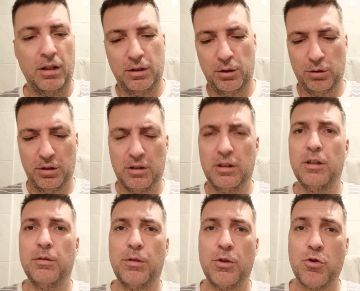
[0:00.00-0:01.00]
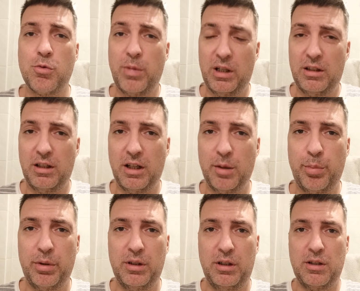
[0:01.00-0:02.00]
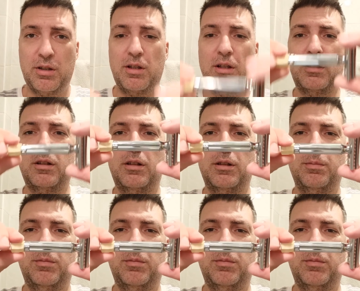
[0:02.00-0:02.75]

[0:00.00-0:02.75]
the only thing which might happen is that